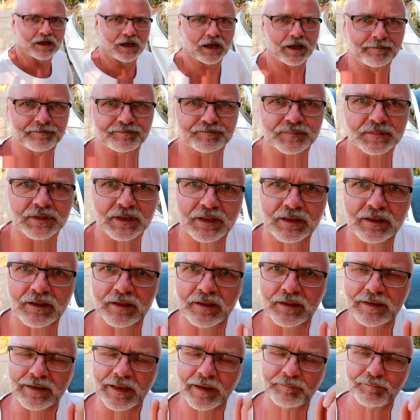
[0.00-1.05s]
Um,
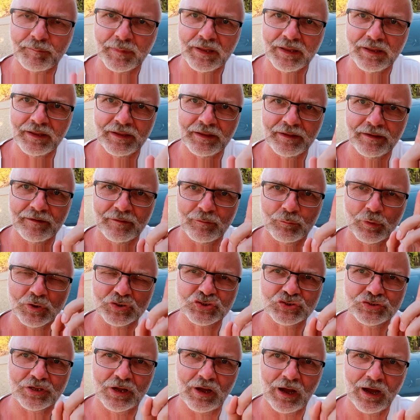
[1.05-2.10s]
let me
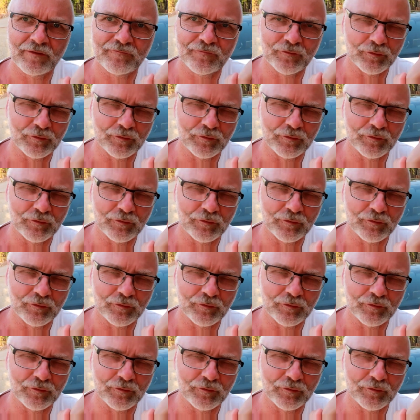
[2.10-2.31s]
wash the car